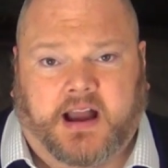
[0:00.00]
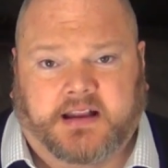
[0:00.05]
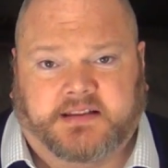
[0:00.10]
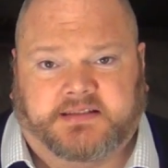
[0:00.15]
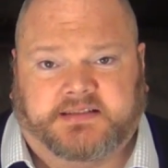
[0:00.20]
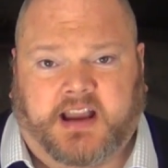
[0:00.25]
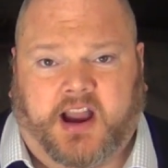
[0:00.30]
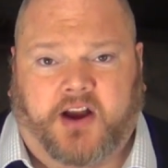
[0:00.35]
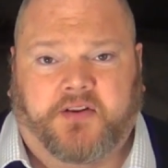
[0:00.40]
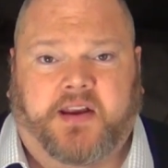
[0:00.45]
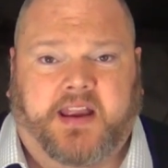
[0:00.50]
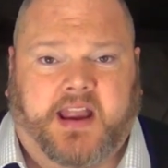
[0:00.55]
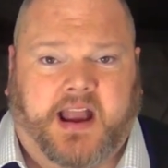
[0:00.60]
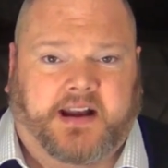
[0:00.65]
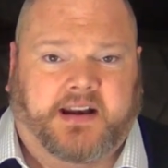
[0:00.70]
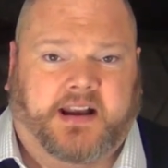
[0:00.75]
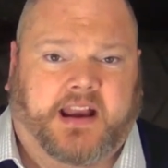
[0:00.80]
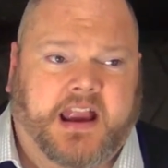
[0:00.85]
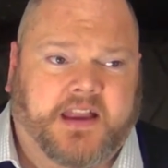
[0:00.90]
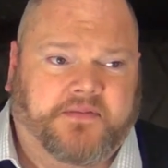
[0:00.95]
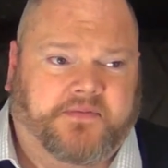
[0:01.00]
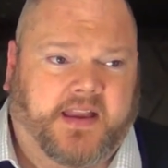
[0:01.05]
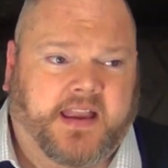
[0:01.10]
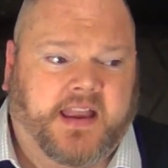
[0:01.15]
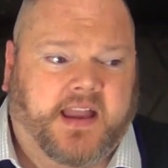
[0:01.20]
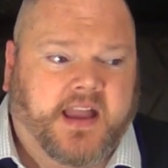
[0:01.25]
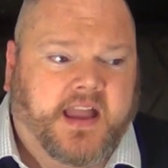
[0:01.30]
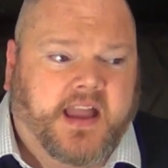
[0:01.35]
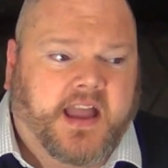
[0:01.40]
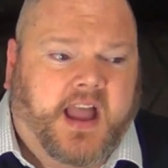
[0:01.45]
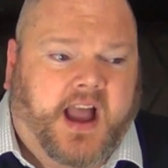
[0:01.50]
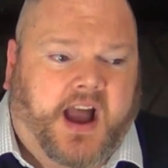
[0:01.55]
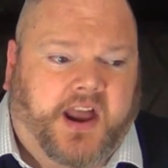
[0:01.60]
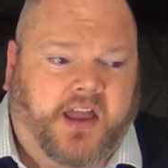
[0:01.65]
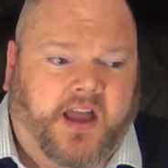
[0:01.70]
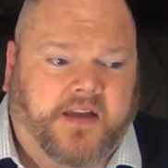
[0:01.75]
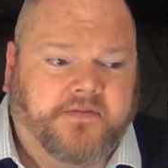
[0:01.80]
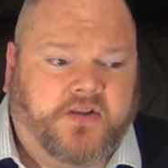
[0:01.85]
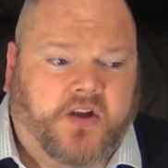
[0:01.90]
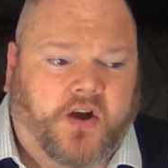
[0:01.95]
Tony and Evie. And
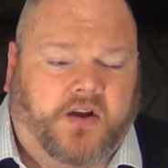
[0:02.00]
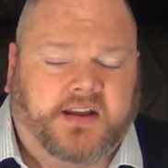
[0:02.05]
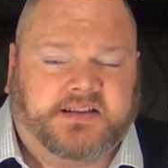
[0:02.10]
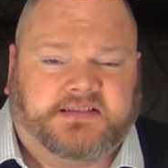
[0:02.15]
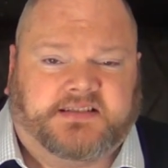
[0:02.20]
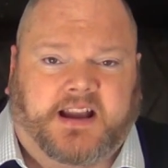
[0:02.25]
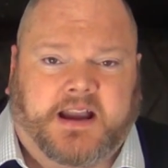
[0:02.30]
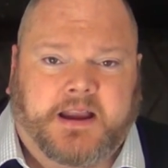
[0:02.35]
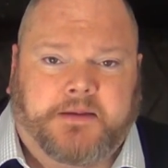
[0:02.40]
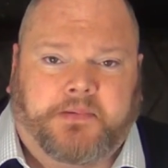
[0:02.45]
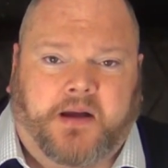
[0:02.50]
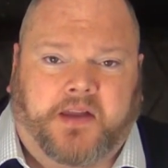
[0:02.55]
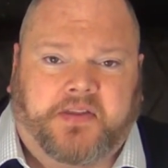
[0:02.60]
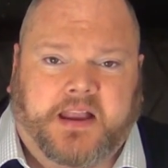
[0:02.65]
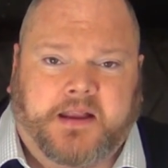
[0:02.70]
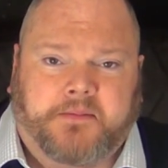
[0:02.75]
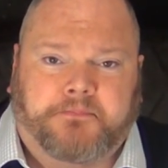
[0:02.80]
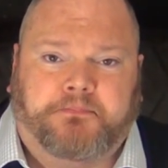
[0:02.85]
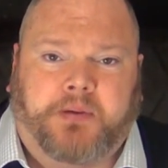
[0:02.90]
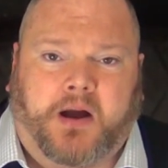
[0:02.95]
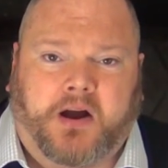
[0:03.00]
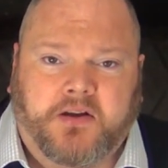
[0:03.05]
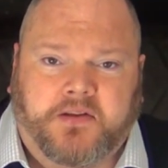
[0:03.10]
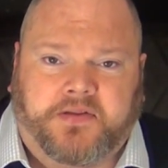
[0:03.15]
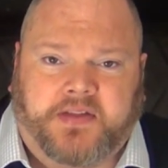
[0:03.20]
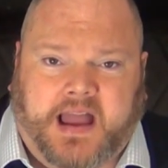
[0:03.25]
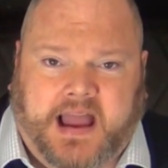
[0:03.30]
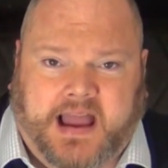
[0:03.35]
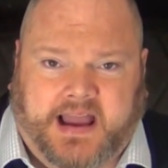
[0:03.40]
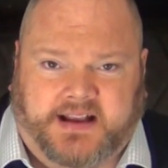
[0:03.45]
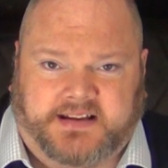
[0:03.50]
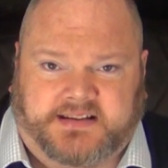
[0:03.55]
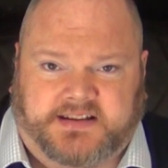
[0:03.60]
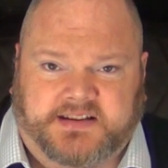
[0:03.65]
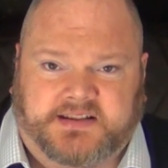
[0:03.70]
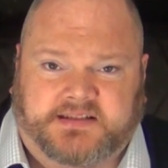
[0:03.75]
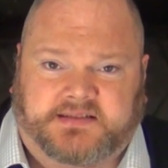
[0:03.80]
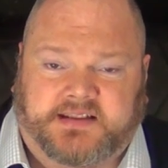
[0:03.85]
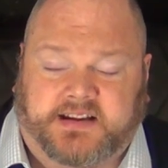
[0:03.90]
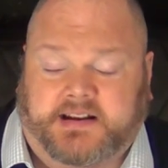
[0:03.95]
I've got to say, but I think both
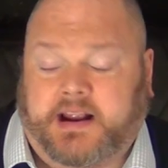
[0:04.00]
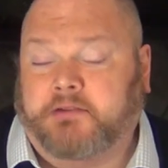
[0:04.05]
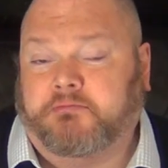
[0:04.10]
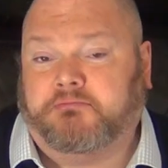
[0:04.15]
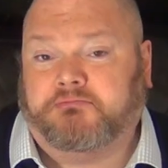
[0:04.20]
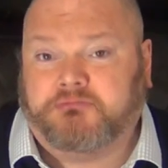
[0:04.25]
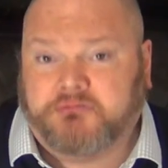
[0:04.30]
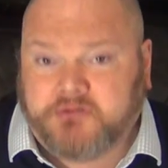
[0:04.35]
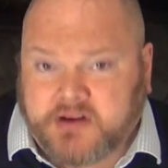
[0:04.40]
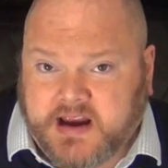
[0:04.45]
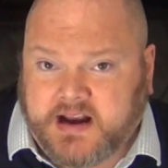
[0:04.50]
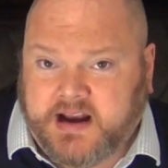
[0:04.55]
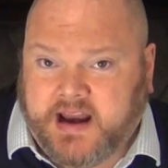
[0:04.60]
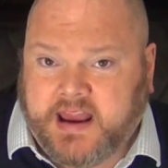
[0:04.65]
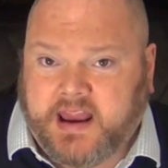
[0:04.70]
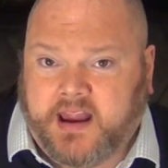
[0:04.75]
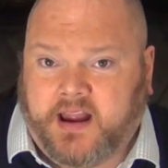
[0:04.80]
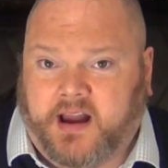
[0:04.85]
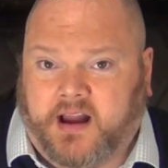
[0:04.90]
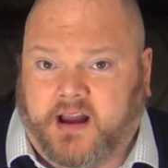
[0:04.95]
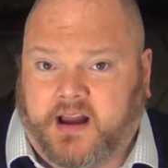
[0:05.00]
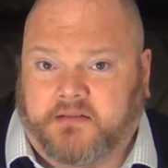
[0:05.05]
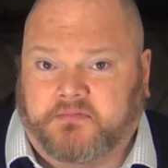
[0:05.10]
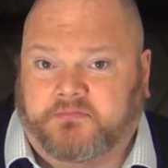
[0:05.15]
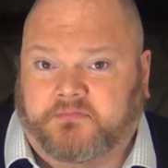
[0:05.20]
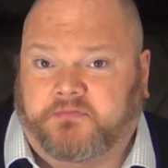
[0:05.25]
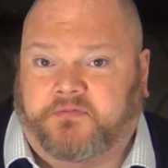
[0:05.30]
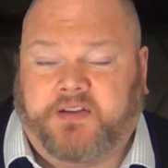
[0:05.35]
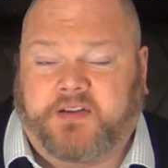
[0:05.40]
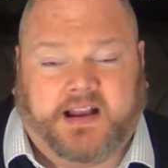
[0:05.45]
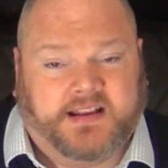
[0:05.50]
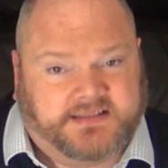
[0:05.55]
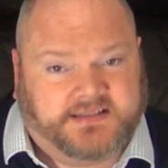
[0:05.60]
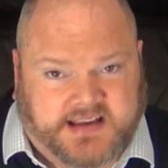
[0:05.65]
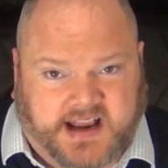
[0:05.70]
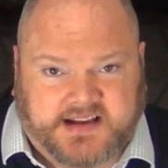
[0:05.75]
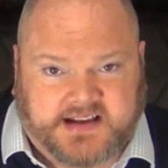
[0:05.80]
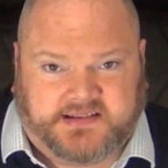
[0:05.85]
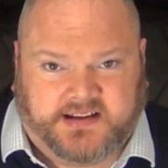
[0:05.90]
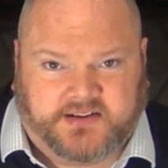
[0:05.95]
actors did a really
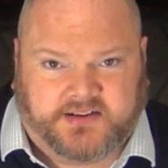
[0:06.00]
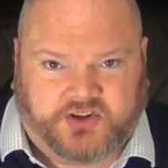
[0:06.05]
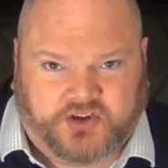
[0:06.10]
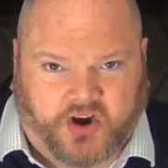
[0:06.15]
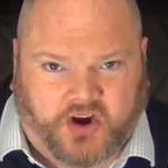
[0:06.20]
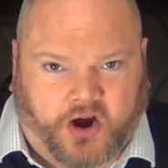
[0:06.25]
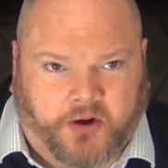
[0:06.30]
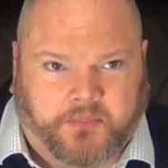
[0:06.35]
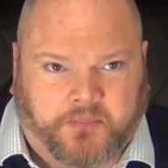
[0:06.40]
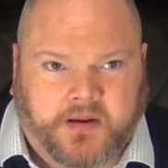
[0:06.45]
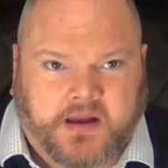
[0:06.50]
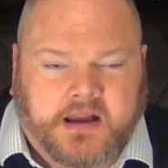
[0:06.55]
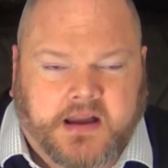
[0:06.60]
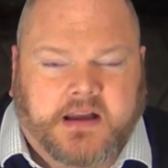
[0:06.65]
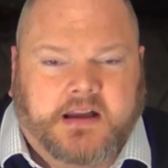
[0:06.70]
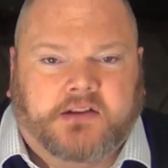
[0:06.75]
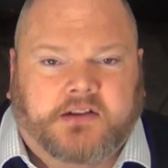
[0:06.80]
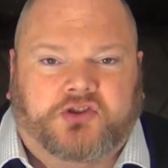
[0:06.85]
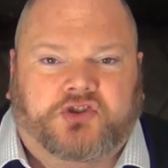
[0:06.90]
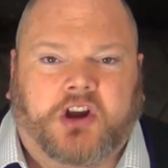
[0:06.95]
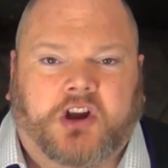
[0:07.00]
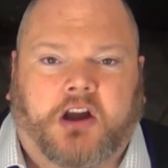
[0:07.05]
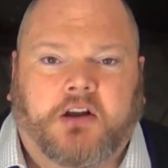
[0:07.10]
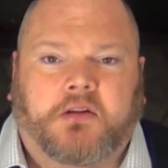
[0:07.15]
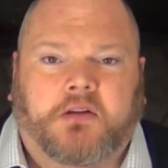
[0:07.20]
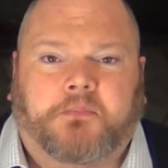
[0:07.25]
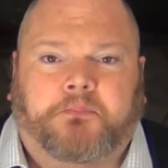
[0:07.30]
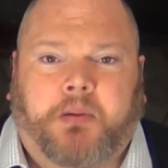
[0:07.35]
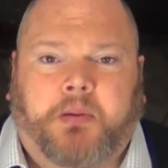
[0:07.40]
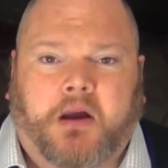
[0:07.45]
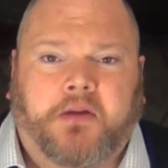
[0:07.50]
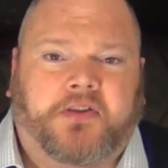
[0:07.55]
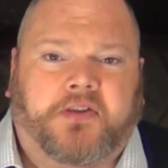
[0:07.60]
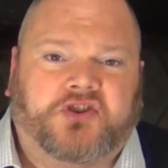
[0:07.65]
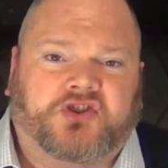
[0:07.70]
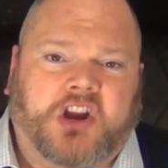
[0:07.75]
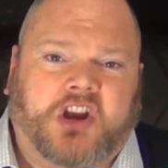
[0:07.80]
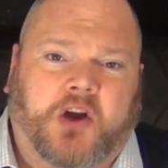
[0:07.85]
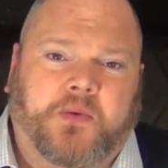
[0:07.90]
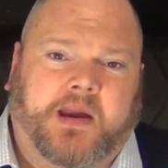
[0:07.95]
fantastic job. Both
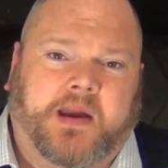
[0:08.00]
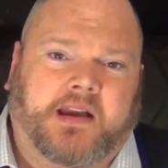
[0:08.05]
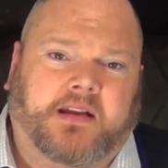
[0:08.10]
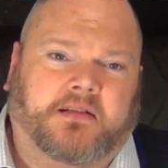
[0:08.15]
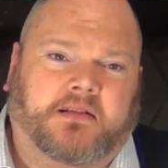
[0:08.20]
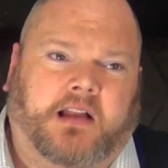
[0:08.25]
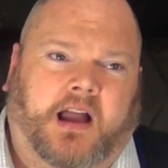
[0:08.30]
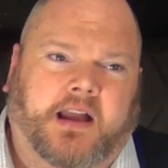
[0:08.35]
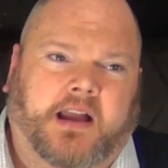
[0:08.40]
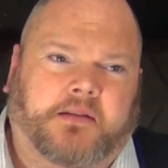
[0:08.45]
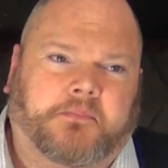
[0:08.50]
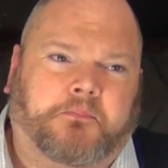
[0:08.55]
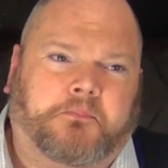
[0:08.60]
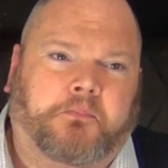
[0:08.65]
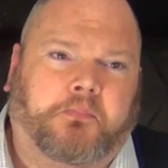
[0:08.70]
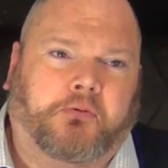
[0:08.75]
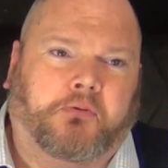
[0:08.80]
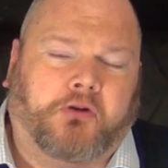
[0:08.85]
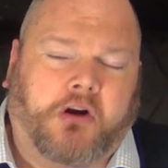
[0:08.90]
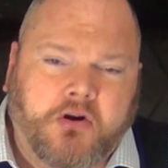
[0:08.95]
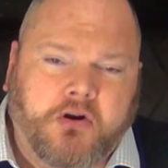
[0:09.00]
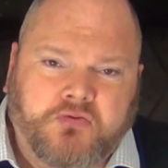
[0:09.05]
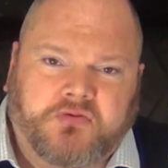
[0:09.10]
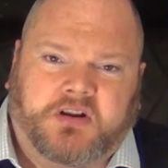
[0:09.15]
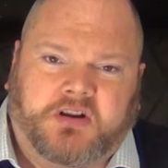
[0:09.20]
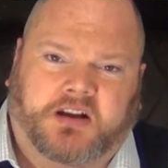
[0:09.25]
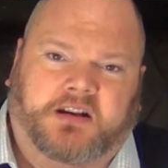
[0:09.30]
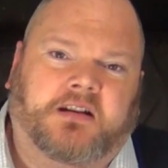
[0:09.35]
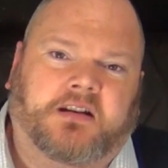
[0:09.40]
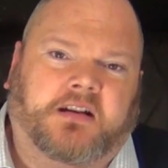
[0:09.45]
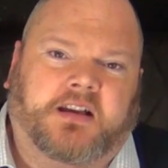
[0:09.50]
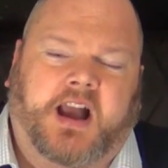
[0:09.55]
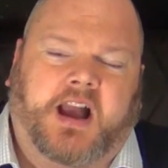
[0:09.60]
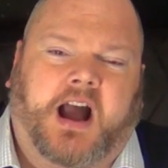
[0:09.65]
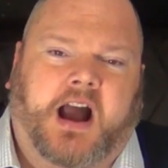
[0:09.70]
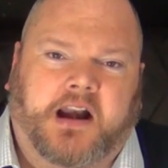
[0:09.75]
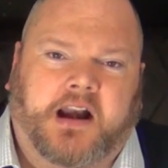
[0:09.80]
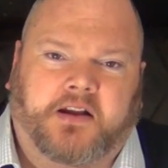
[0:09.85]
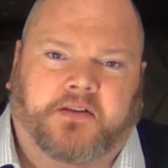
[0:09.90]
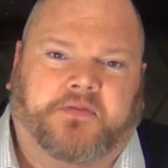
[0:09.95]
showing like broken
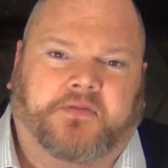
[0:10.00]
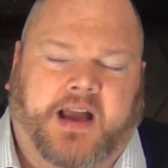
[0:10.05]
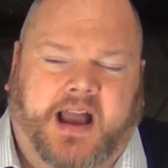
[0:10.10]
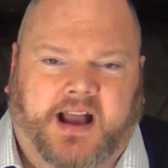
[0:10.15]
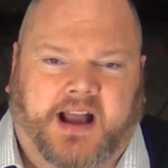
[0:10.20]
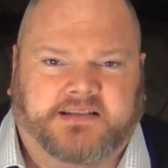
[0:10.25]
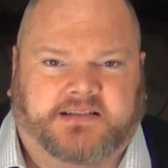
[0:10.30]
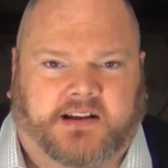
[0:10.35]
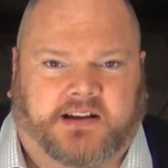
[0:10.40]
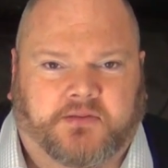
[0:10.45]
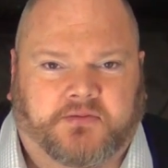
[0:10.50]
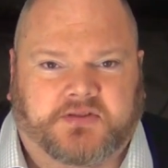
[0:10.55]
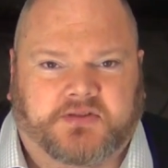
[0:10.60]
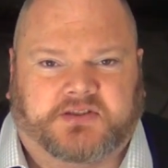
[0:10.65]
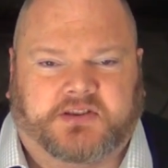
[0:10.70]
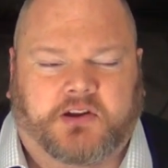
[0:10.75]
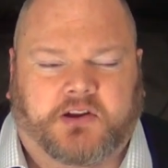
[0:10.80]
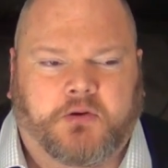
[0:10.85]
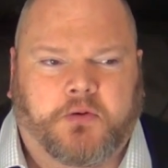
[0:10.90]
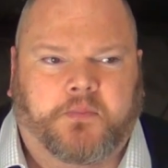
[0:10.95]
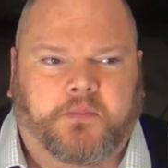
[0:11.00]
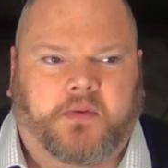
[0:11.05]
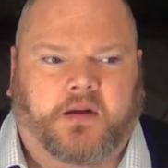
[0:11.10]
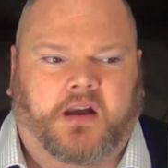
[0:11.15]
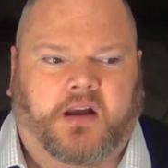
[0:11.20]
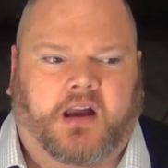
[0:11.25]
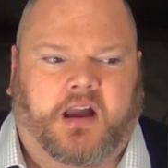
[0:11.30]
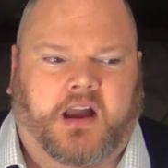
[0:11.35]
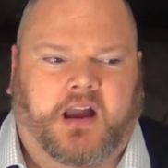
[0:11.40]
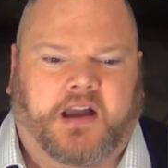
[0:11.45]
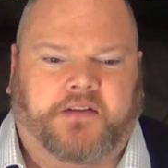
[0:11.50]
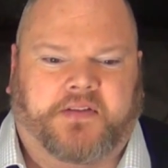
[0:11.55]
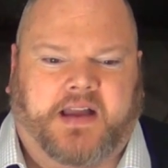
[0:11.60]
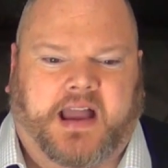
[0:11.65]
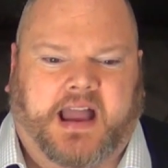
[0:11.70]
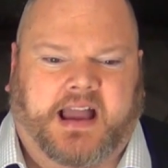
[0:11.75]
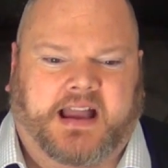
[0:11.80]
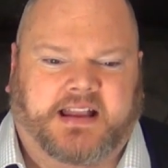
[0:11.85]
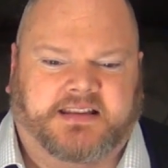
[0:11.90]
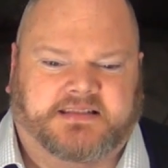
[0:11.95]
kind of adults who have
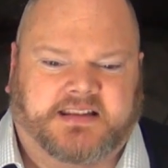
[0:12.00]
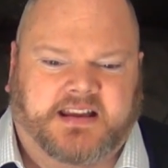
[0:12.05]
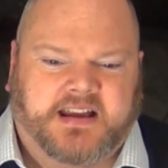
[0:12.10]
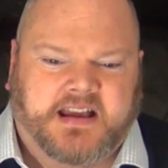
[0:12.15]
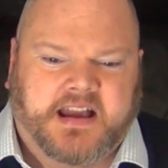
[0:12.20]
had